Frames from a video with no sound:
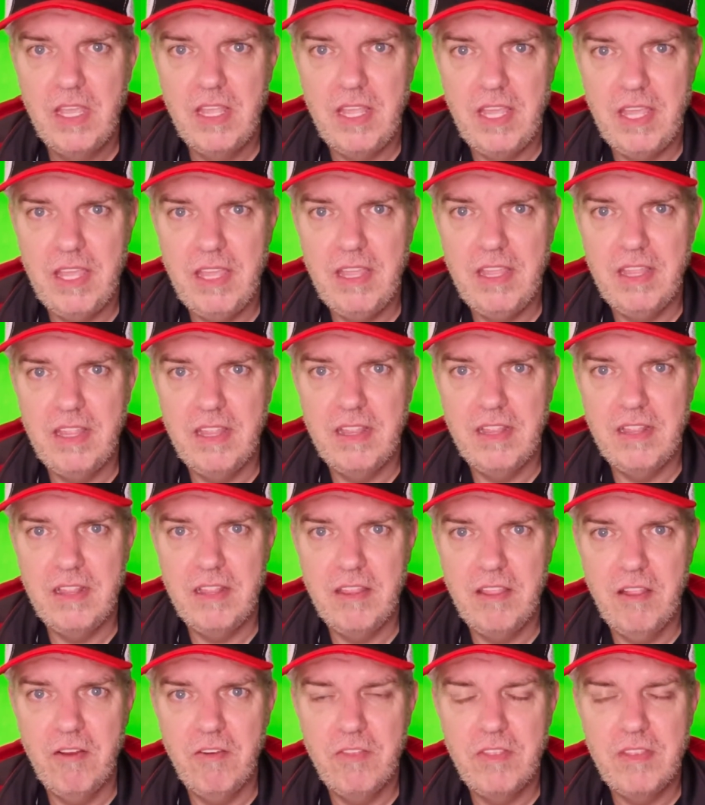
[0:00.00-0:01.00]
It,
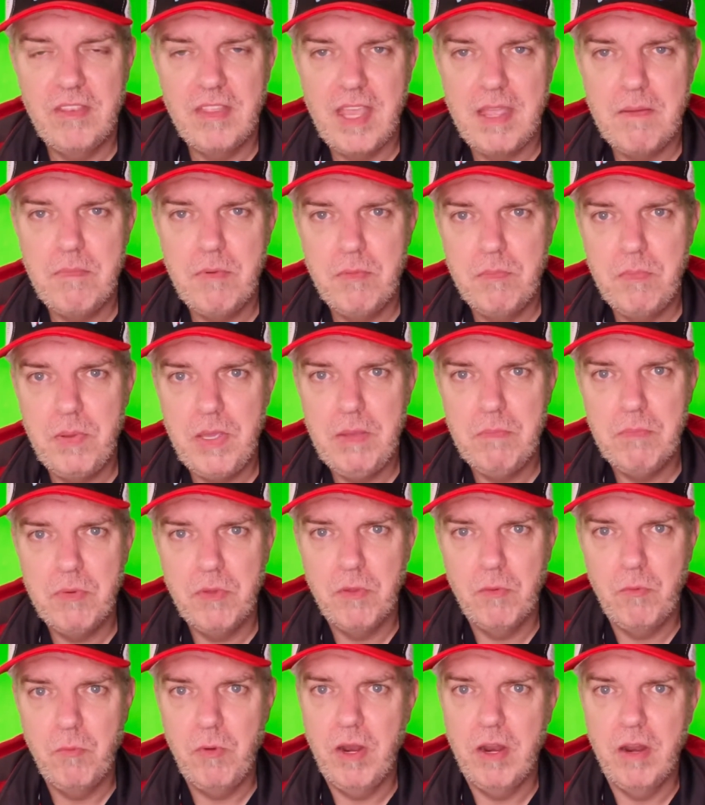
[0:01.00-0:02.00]
they're the type of
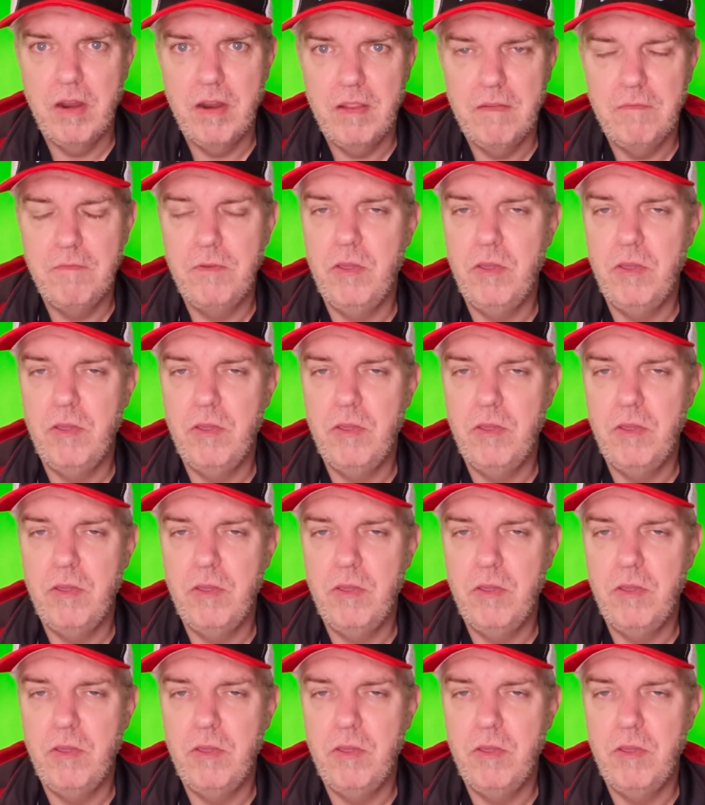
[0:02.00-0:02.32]
people where if